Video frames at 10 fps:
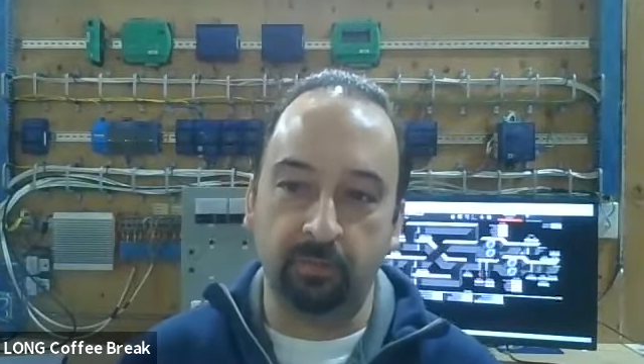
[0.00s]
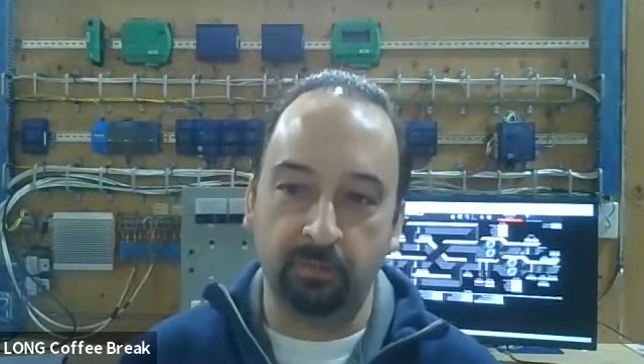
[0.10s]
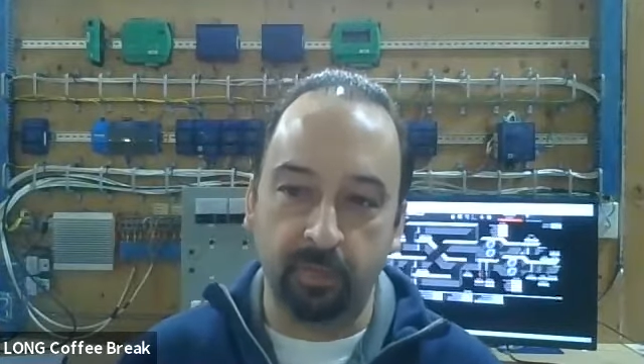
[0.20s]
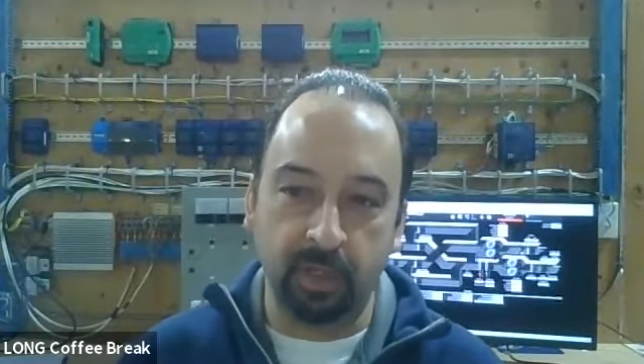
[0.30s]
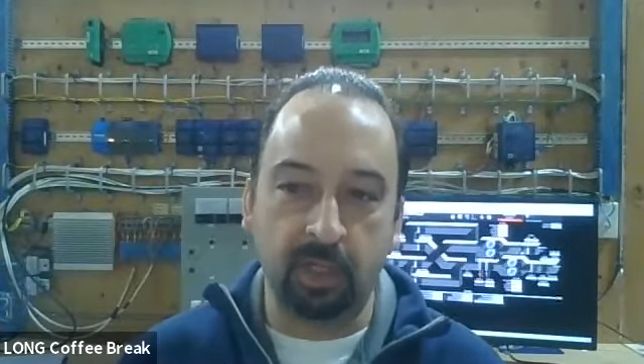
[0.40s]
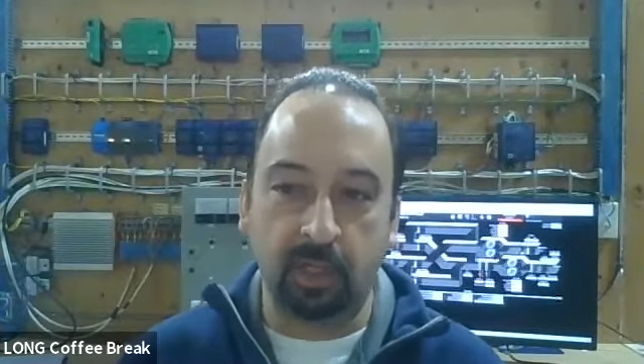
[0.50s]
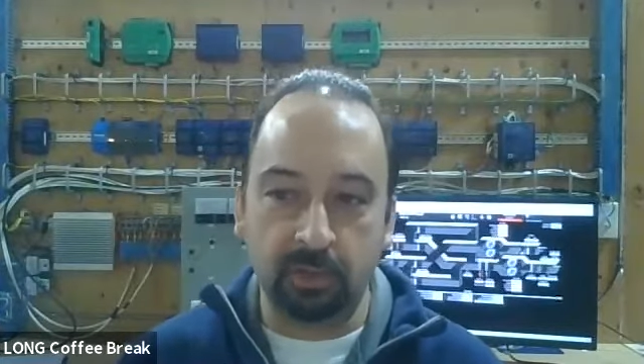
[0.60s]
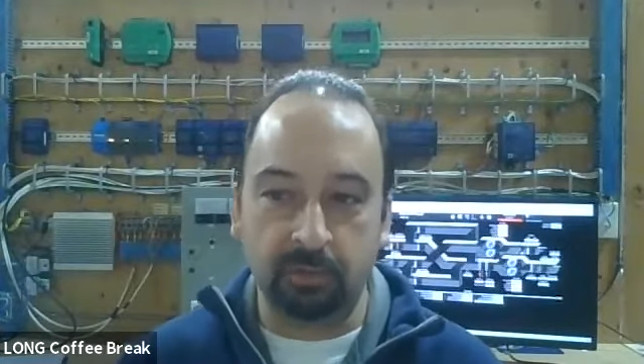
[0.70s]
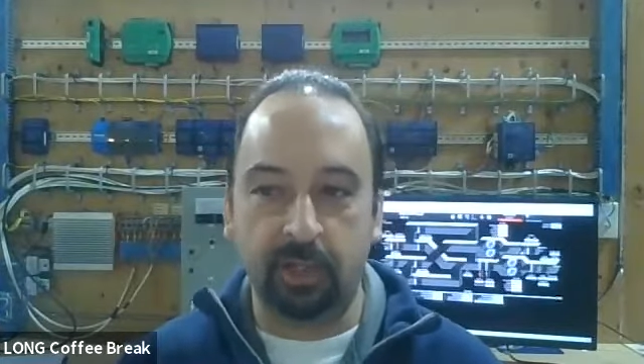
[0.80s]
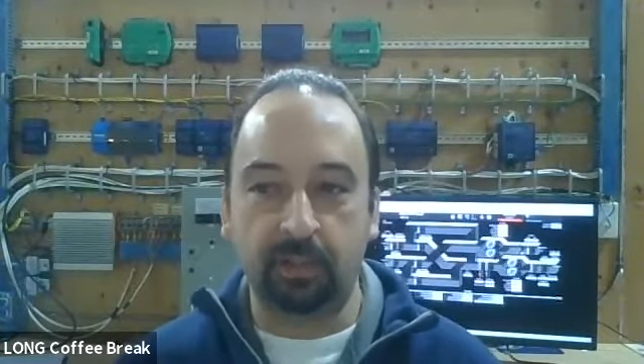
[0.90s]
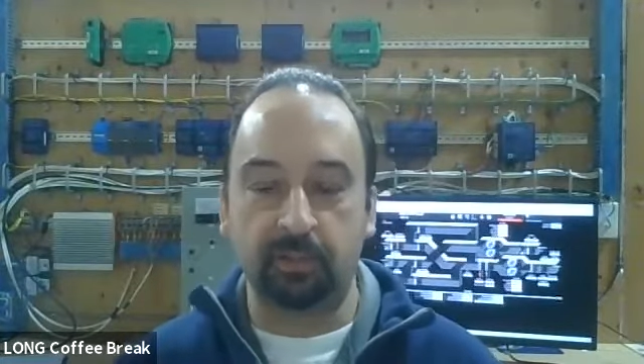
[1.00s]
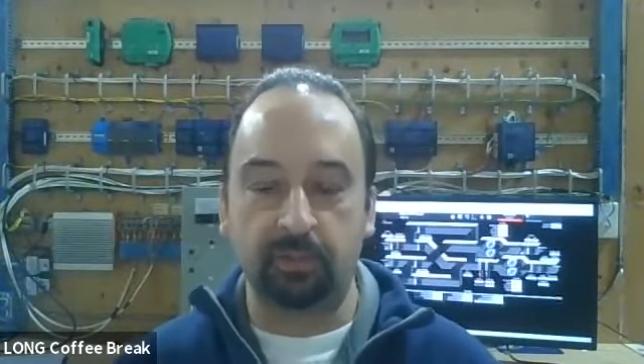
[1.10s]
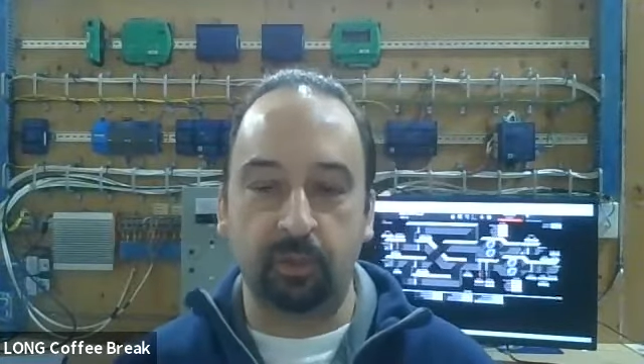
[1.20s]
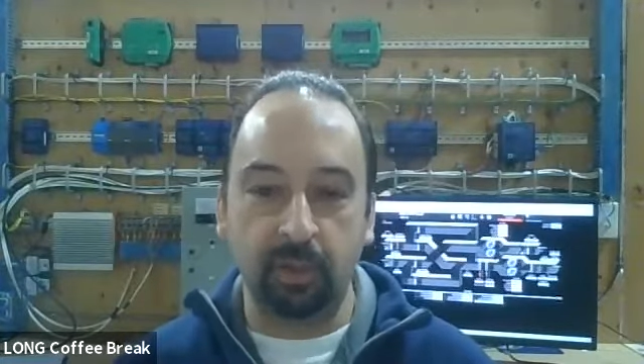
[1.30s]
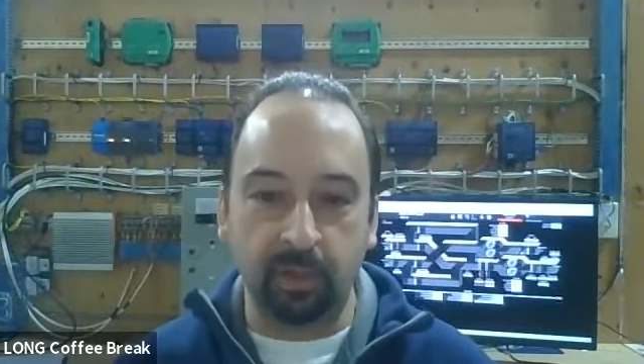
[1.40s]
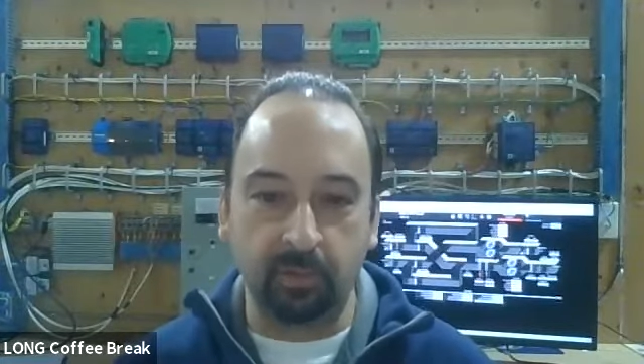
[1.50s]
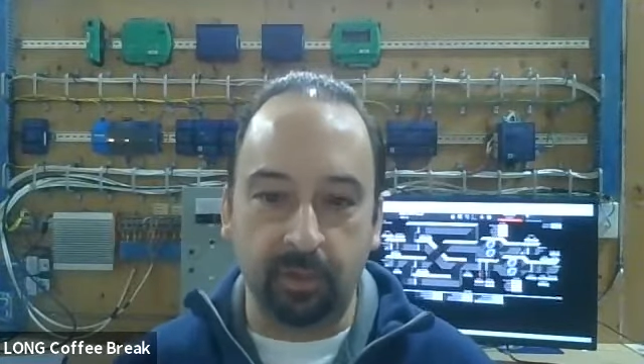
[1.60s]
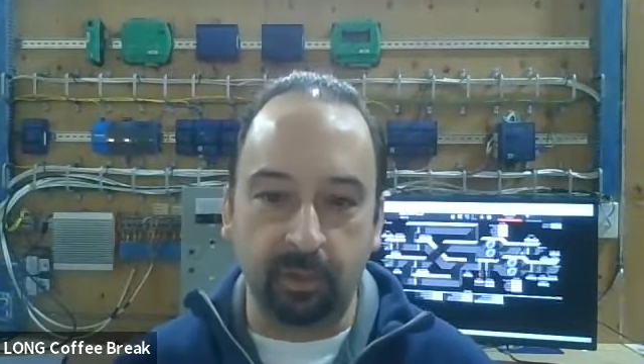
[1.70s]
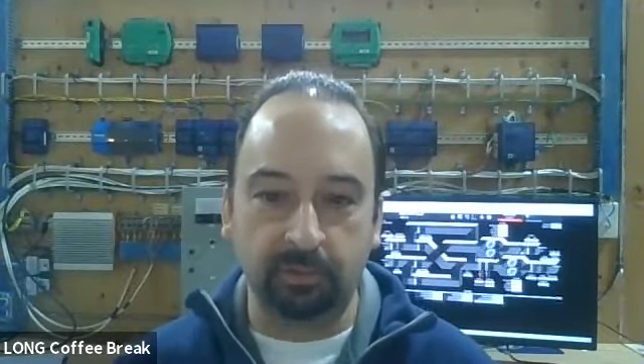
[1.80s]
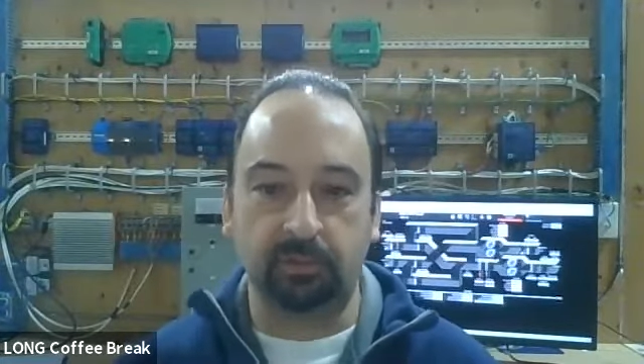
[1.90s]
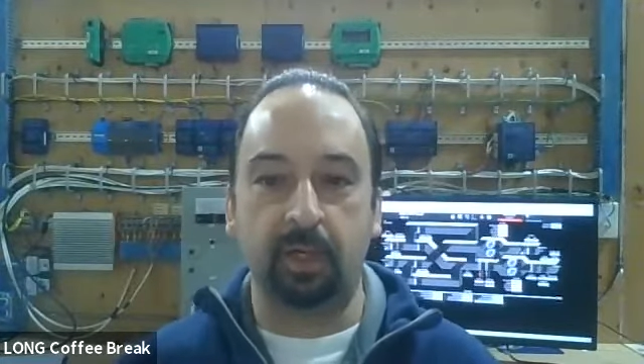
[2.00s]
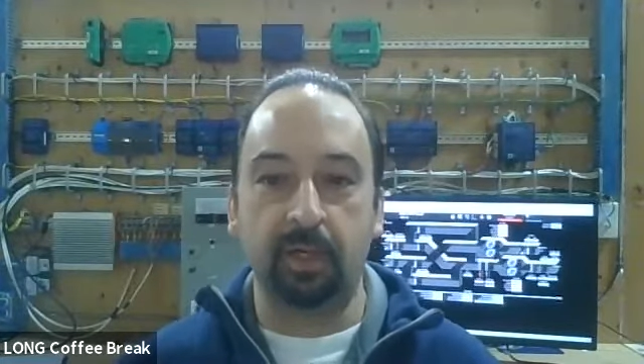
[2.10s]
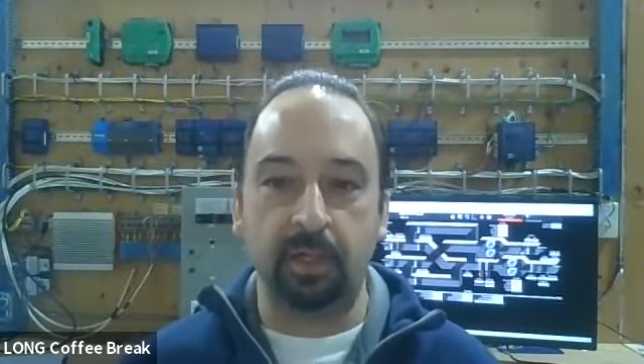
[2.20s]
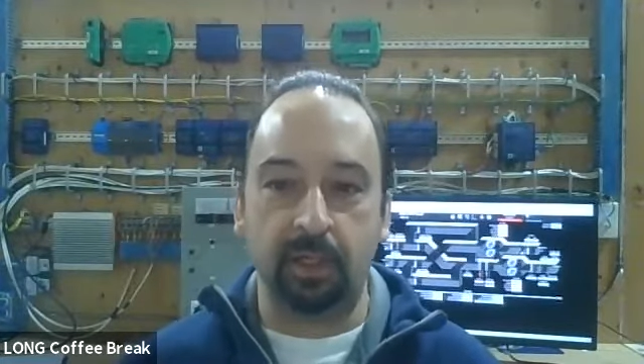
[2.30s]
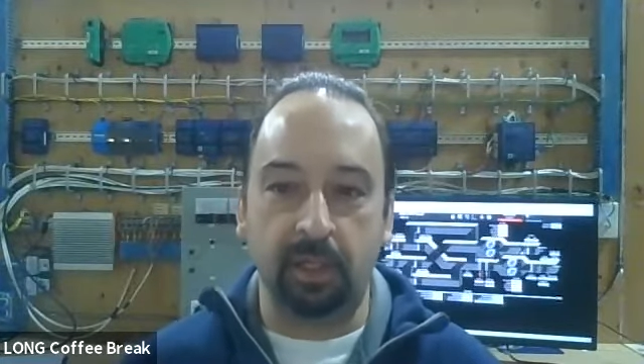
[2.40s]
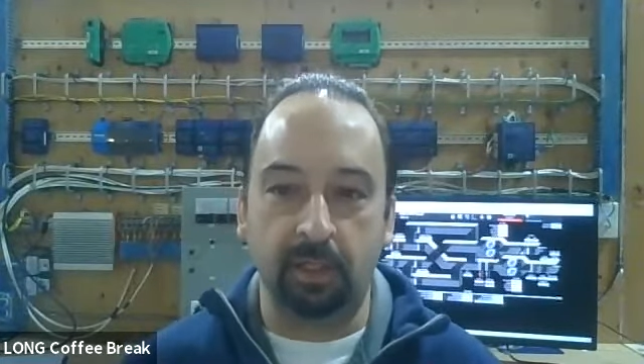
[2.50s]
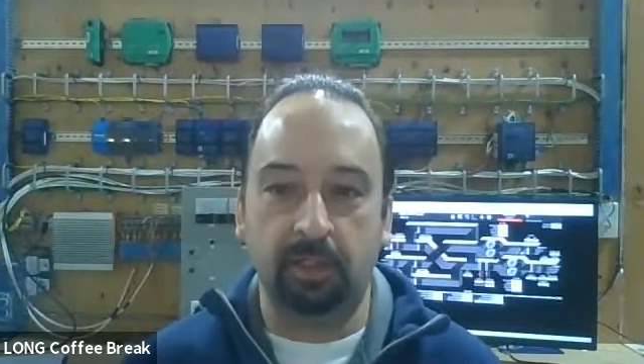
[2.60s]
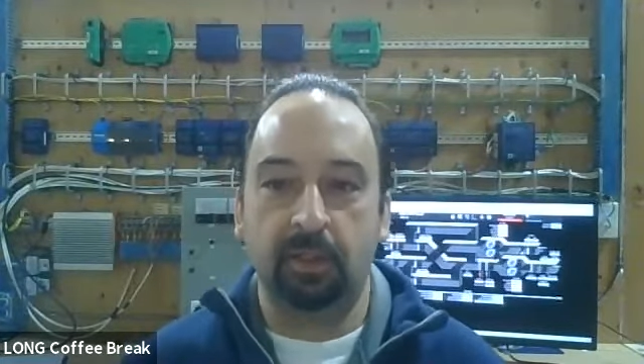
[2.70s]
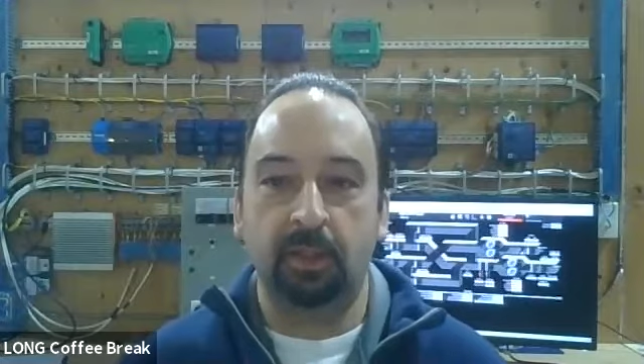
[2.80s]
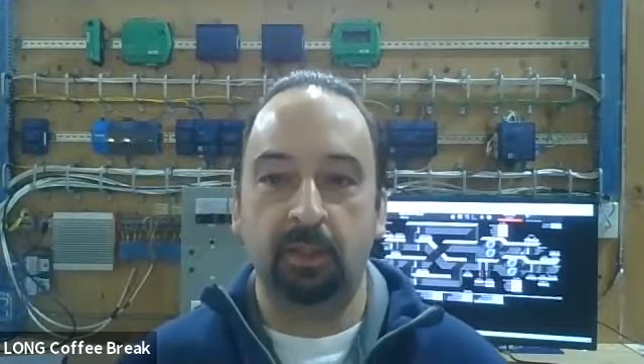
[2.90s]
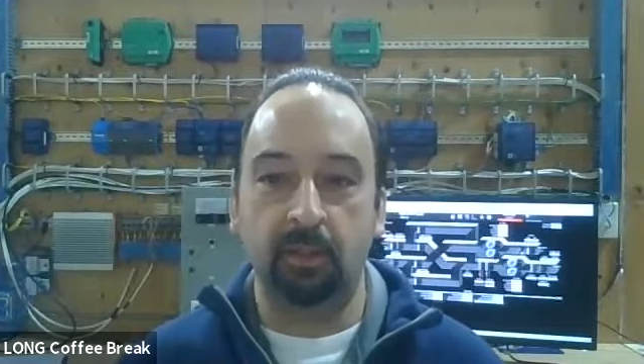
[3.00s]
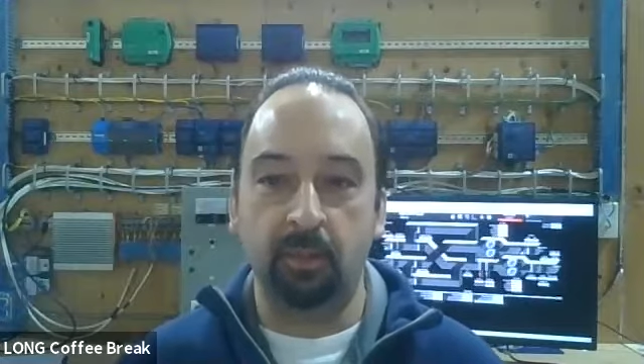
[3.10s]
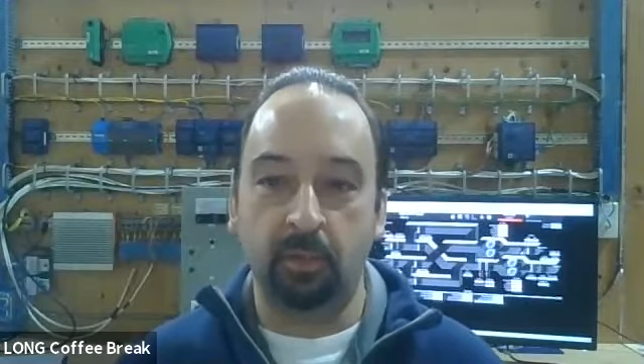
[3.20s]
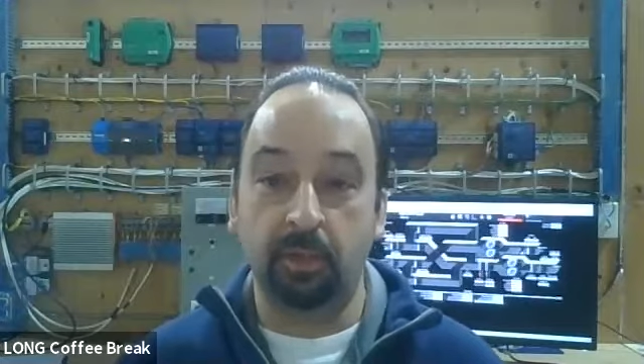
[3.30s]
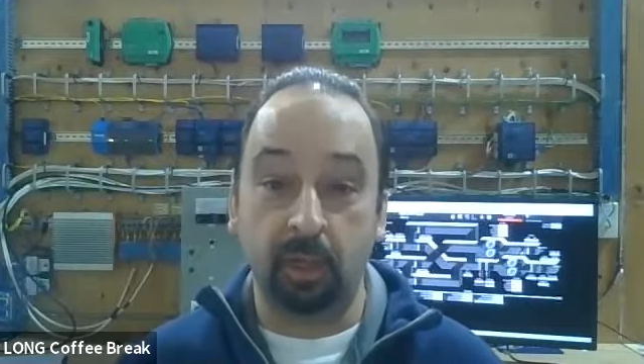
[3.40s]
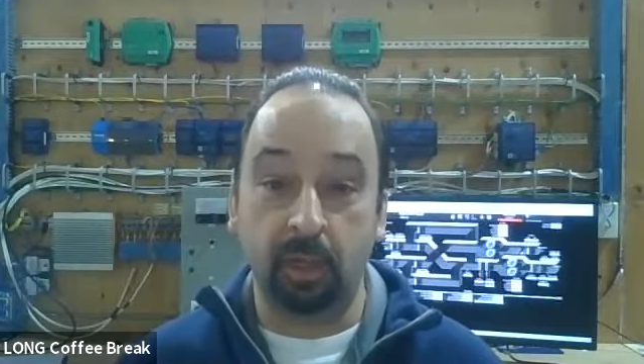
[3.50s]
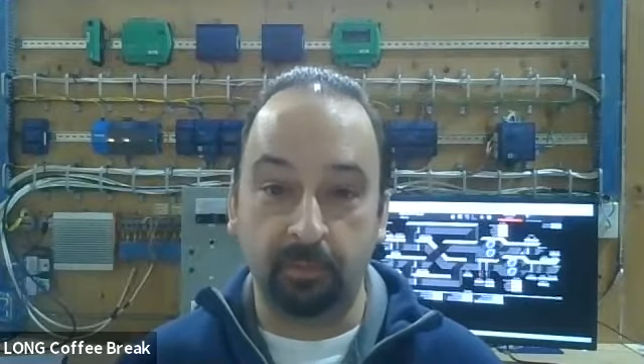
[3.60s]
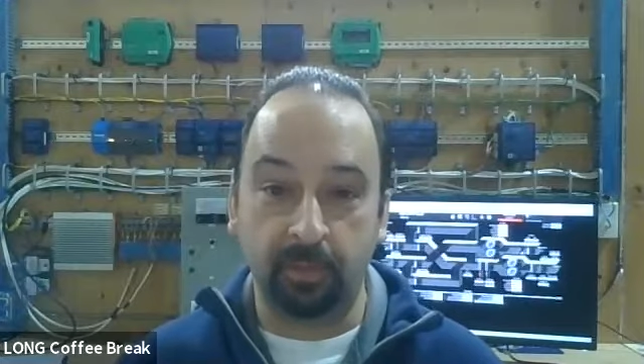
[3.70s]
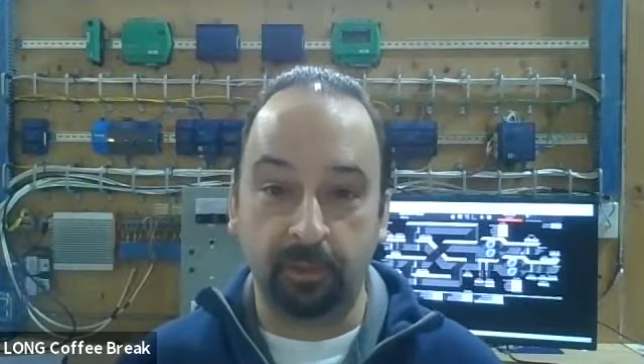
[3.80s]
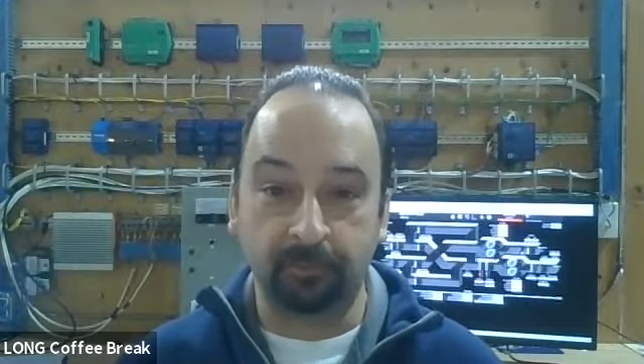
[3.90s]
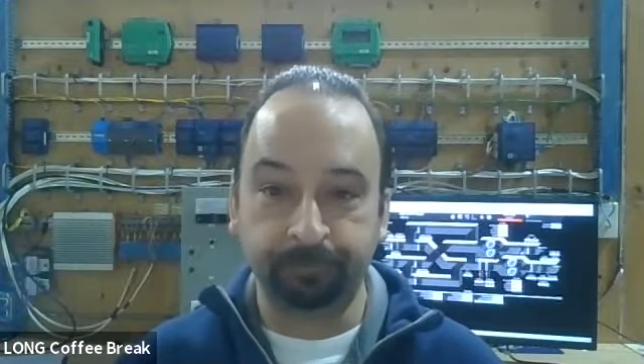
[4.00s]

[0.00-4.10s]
many contractors running around trying to get the building occupied.